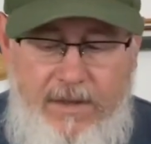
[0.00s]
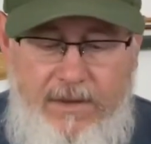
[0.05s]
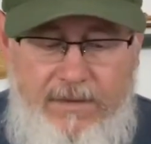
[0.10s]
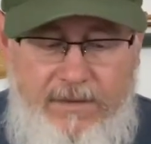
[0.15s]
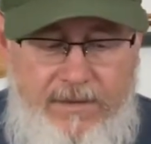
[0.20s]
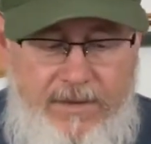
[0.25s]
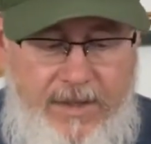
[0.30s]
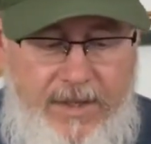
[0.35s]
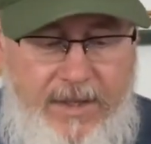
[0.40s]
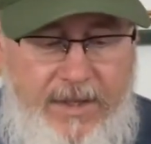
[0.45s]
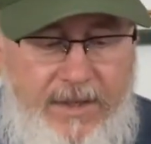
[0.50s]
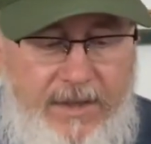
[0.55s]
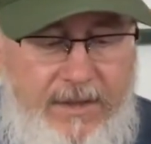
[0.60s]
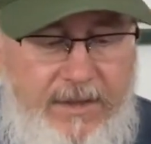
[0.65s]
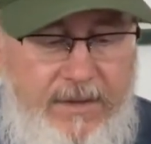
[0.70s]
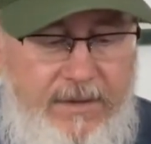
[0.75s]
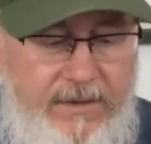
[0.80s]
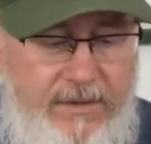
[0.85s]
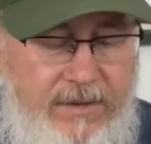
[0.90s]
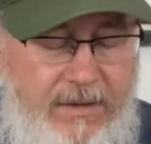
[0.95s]
the
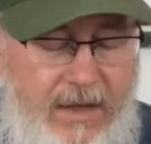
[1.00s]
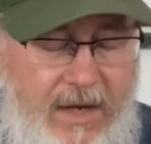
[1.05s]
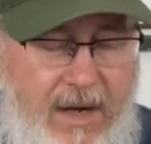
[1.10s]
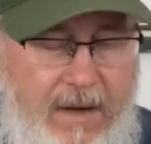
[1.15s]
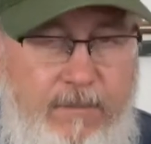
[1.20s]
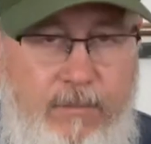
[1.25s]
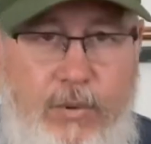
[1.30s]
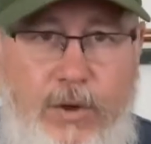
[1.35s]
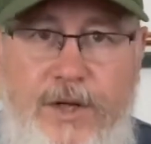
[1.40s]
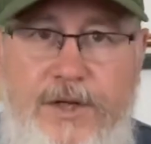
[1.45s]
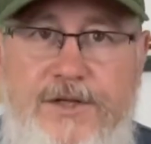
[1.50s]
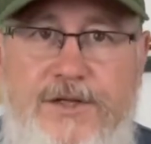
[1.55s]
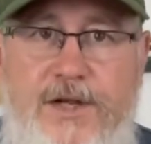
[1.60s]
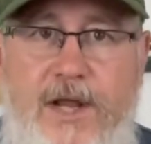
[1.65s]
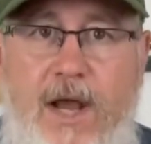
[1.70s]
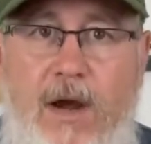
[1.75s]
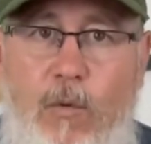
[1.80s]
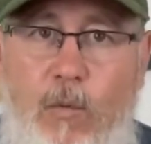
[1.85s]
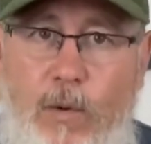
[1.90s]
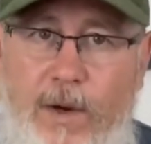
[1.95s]

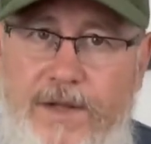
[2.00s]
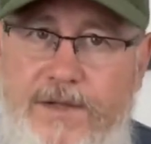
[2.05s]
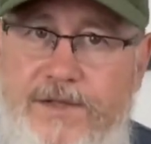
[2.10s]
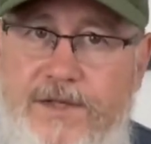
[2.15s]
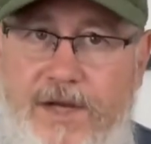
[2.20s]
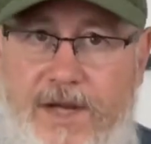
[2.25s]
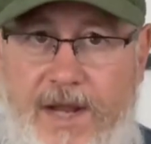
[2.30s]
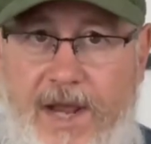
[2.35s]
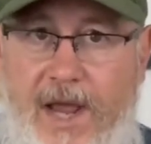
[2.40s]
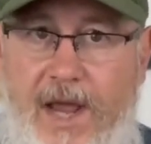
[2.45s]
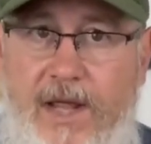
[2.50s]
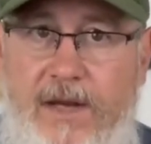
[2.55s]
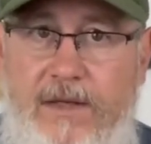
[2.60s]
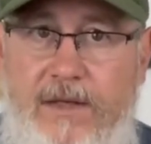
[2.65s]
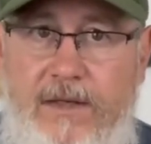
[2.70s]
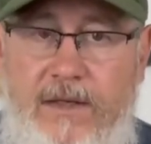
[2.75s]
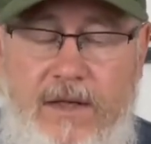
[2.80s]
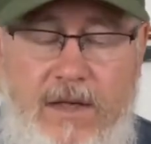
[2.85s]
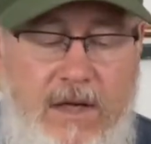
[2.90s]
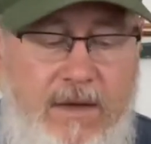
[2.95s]
Bridgedale wins
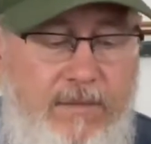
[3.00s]
again